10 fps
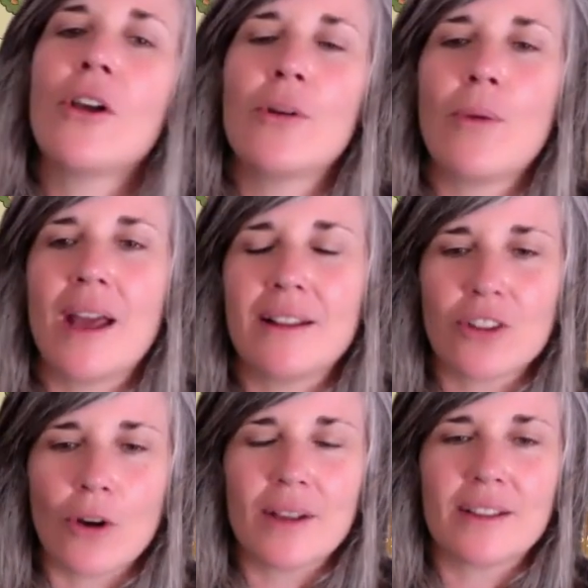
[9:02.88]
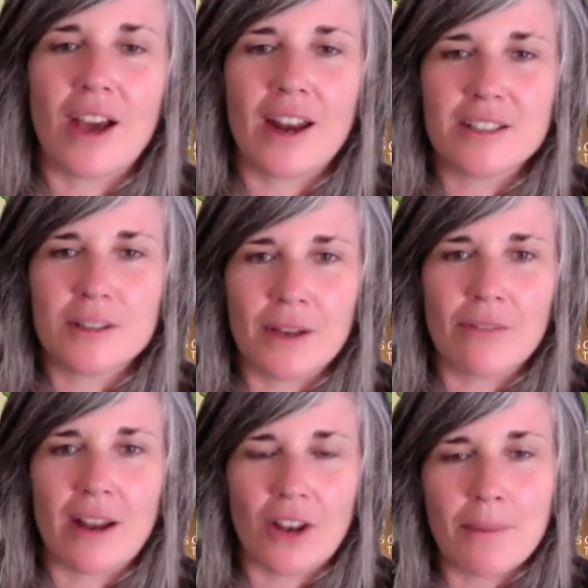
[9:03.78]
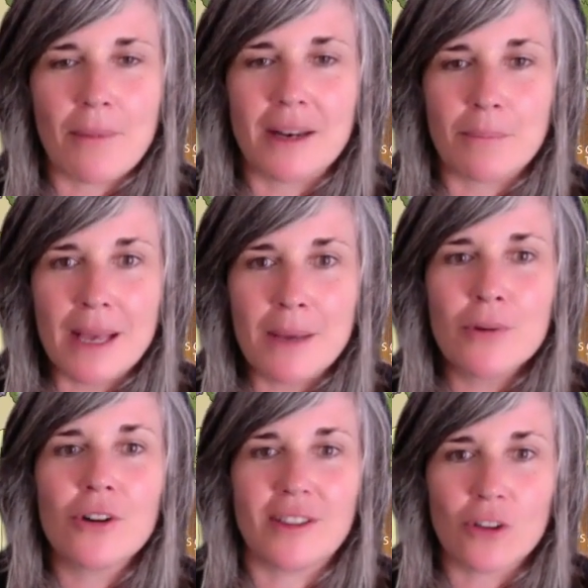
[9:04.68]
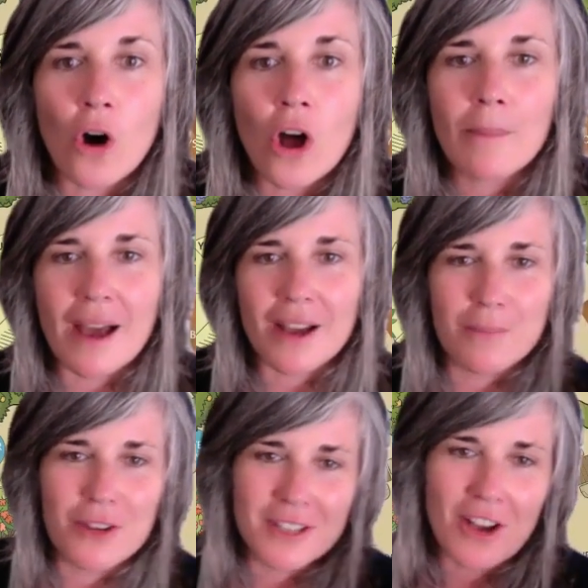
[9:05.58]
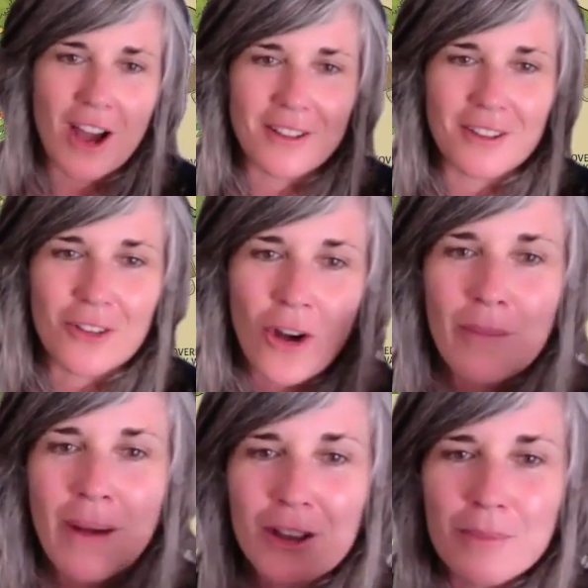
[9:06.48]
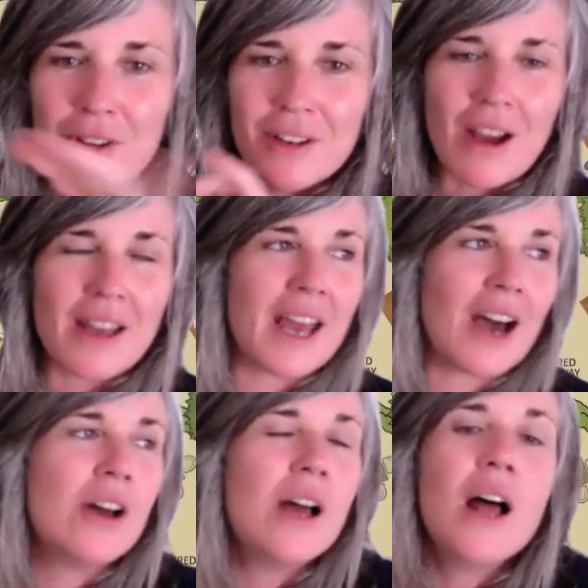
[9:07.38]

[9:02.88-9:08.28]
blown away and so excited to be around like-minded people because it's all about community, guys. It's all about community right now.